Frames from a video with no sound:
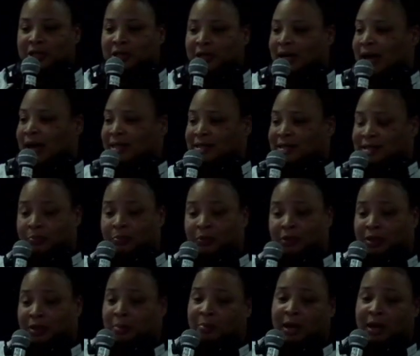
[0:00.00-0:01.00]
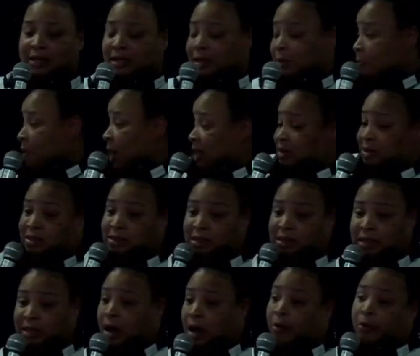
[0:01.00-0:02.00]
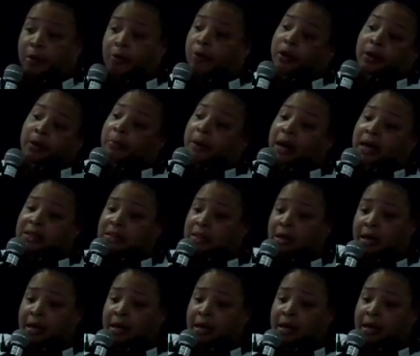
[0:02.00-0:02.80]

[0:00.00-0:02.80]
God say, put them pots are sitting. I don't know where them pots are now.